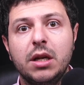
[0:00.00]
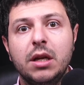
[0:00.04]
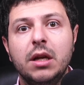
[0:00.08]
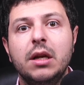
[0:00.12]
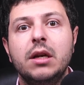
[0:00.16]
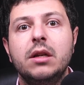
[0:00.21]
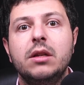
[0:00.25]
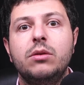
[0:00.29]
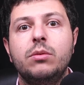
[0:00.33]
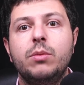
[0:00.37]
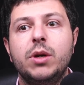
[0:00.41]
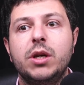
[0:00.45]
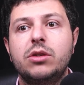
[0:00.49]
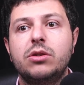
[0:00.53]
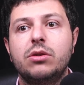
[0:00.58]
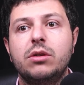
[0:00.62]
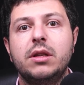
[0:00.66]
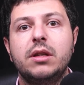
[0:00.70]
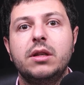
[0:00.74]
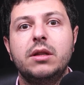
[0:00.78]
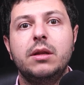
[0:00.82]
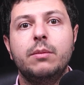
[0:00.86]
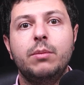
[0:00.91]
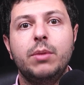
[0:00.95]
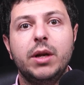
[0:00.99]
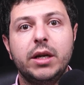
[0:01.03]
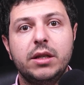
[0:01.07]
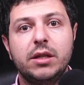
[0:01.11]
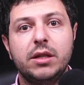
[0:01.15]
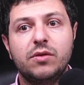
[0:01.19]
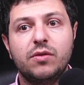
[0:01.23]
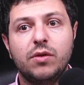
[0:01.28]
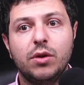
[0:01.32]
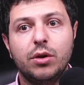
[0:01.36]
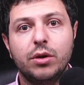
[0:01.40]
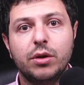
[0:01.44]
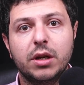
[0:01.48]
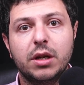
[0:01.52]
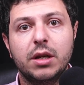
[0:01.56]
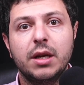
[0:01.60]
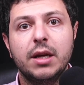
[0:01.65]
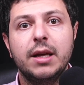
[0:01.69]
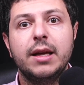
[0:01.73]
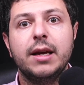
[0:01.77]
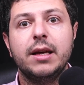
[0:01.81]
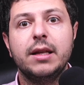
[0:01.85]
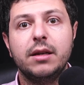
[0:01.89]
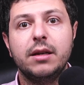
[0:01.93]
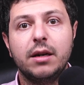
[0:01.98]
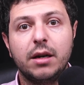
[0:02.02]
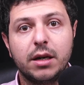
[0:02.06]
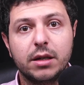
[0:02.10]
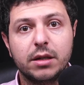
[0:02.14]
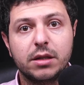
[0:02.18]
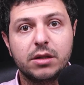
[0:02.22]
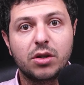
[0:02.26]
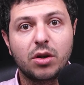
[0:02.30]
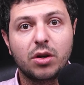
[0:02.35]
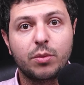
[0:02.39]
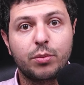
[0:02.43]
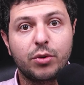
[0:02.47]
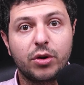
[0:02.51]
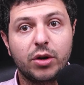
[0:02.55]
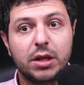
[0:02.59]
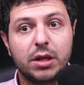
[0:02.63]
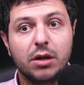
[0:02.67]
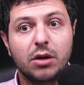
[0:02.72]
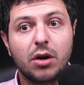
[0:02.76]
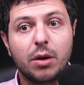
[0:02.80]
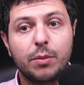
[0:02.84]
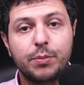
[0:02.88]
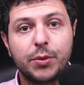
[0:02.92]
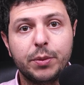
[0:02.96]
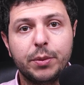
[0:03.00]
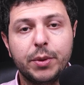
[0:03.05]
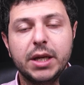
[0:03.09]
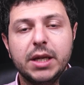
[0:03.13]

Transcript: to make sure that the blood is flowing and the heart is operating optimally.